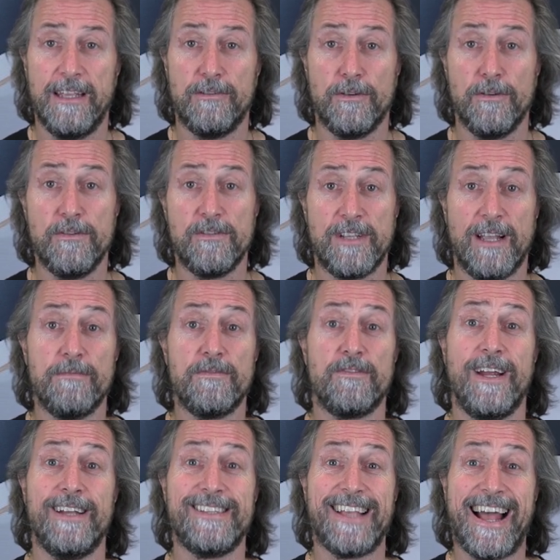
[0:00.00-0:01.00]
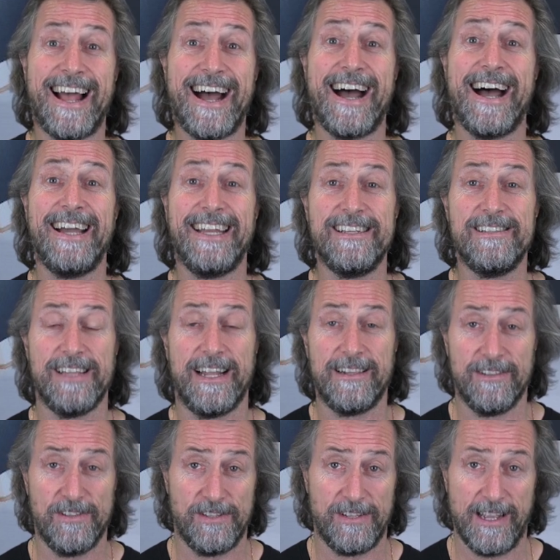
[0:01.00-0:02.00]
two substrates are
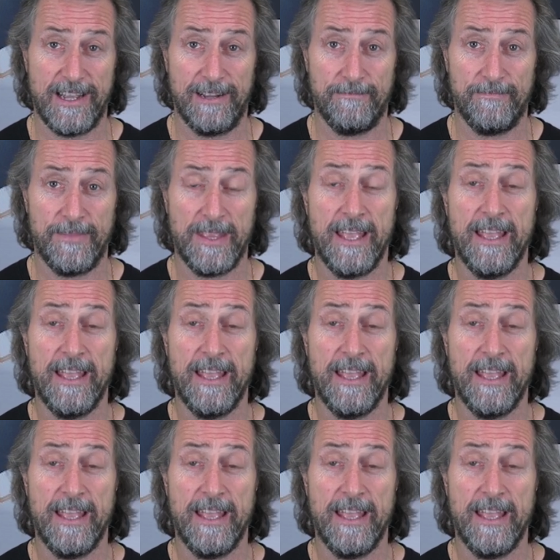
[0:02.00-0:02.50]
exactly the same.